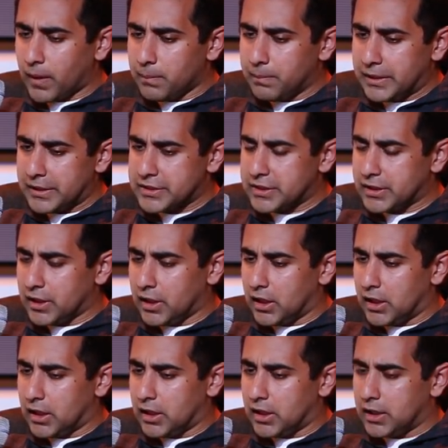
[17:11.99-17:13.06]
But
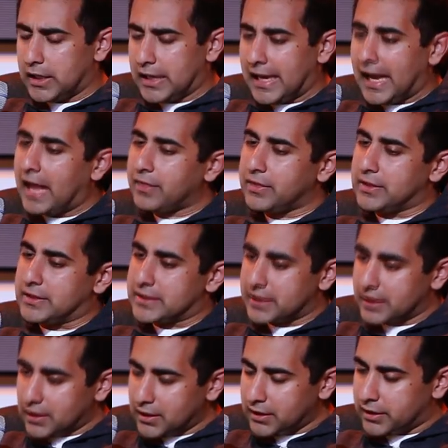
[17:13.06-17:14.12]
at the
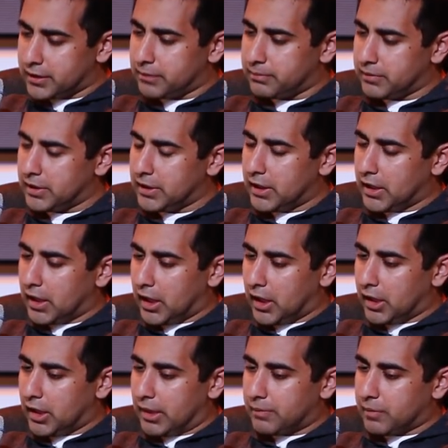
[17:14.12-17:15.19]
time,
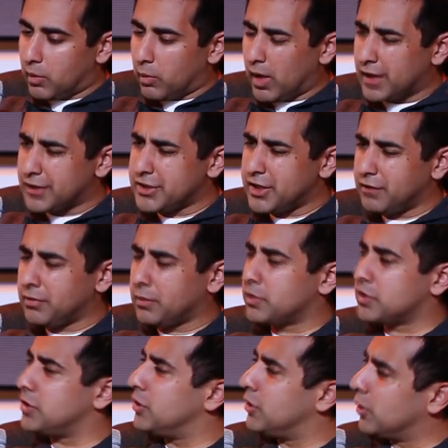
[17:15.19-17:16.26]
while Stanford
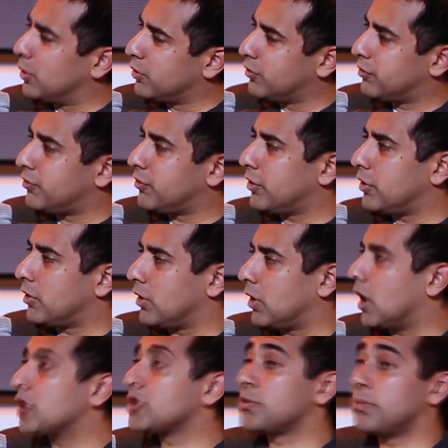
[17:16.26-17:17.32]
was known for
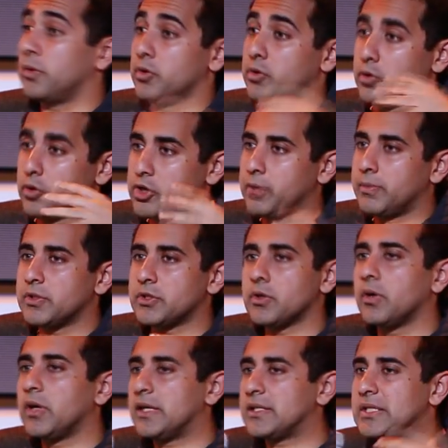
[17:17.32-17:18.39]
entrepreneurship and
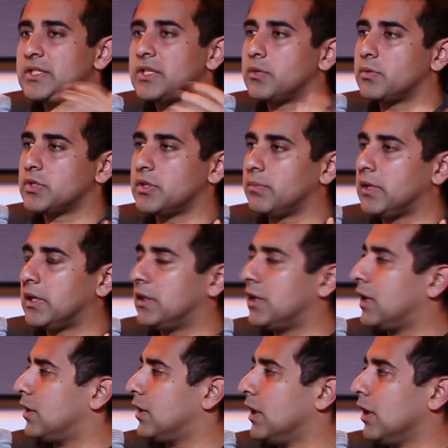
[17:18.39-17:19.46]
so on, as I said, it was something
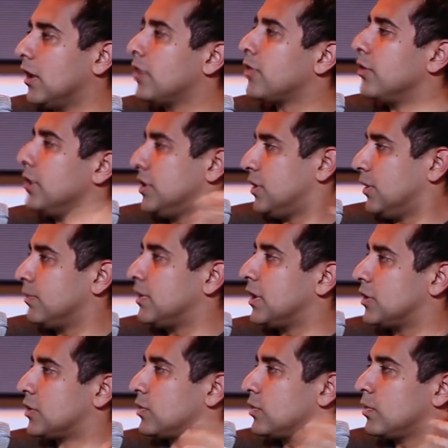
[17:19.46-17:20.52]
that
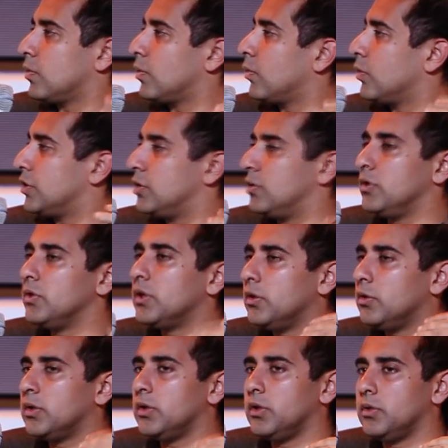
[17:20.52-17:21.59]
30-somethings would do.
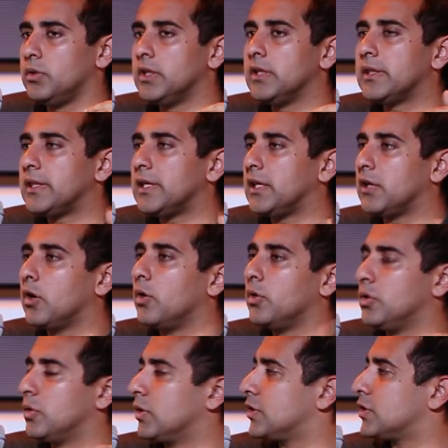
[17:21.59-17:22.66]
You didn't think, oh,
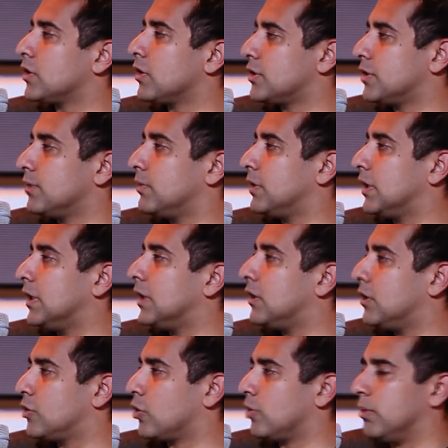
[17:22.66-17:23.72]
you could start something in
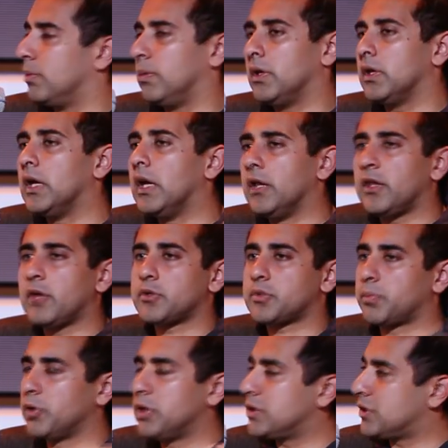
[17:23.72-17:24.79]
a dorm room. That was
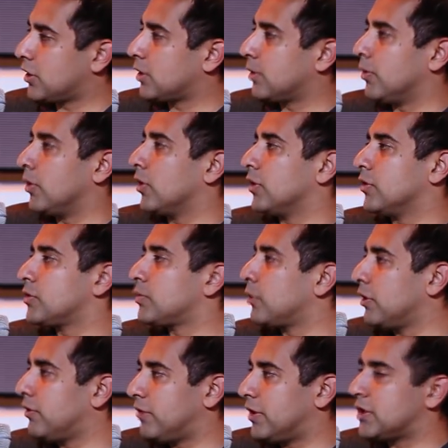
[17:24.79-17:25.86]
pre-Zuckerberg, it was
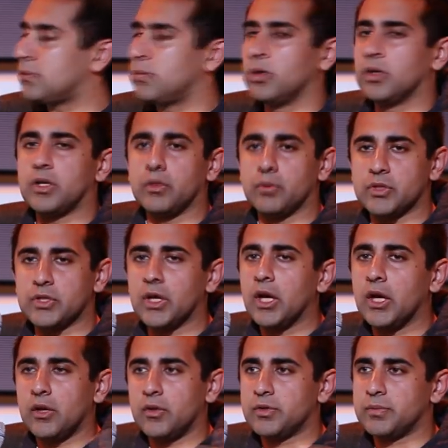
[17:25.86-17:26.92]
pre-Facebook, it
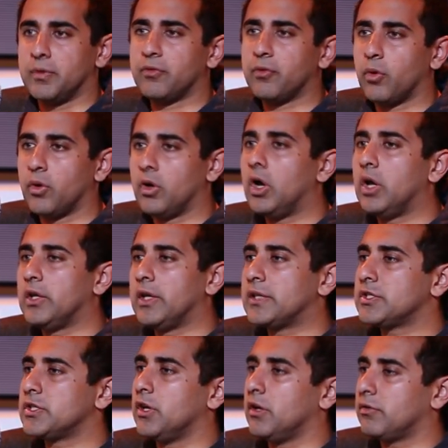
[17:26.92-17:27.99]
was before all that
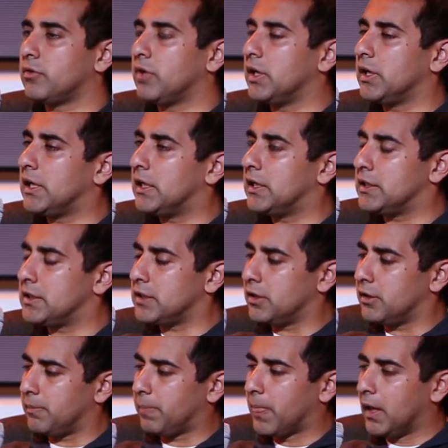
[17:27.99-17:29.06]
stuff, right? And
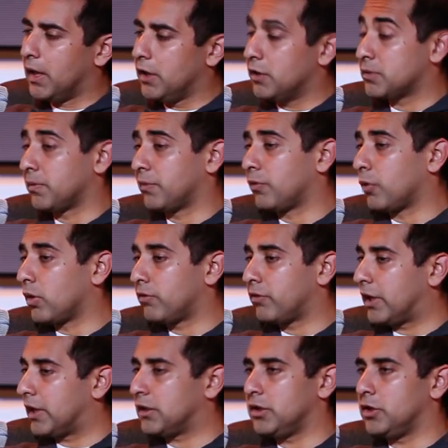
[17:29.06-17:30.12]
it was before,
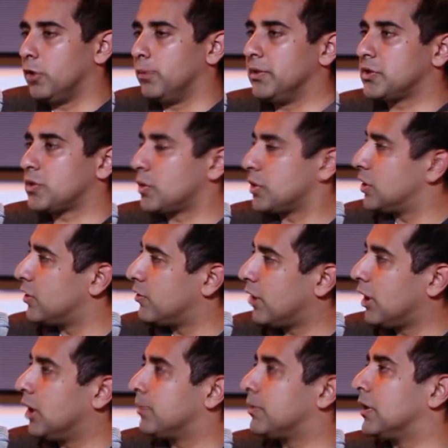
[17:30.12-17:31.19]
frankly, open source had
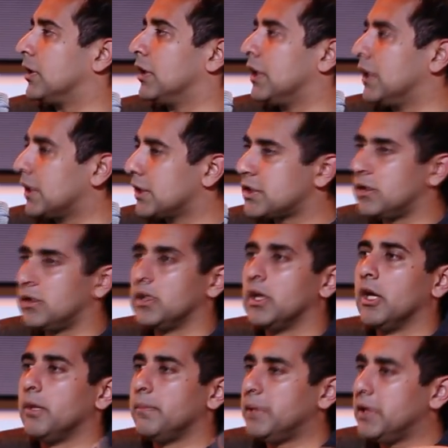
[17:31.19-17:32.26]
developed, and Linux and
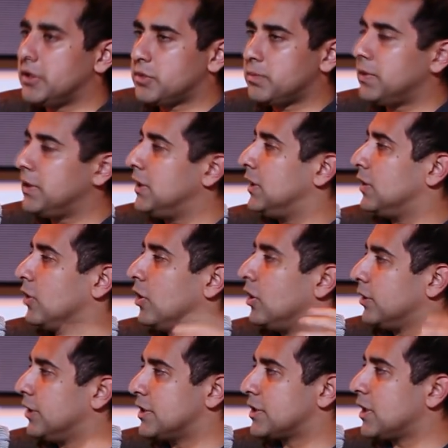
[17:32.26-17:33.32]
PHP and
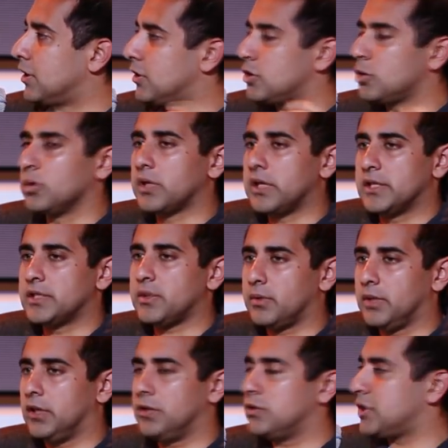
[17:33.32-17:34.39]
all these kind of toolkits that
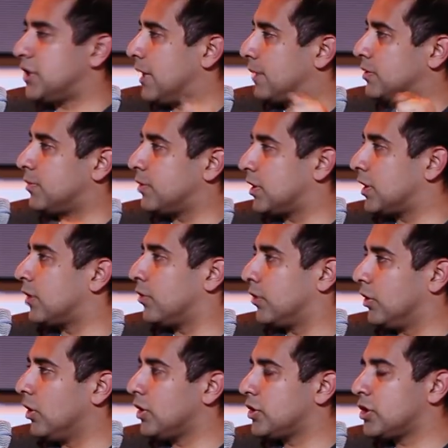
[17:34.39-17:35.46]
would let you snap something together
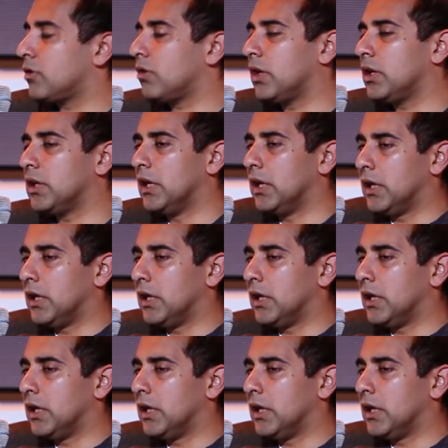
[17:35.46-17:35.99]
and launch it, right?